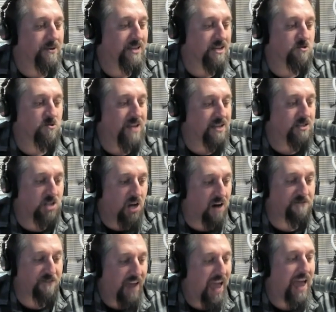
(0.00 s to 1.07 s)
But this was a
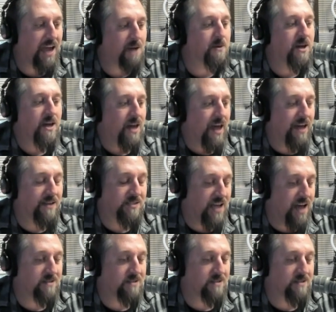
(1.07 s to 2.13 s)
tough game,
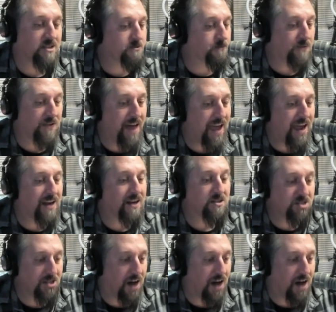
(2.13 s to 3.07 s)
and Texas played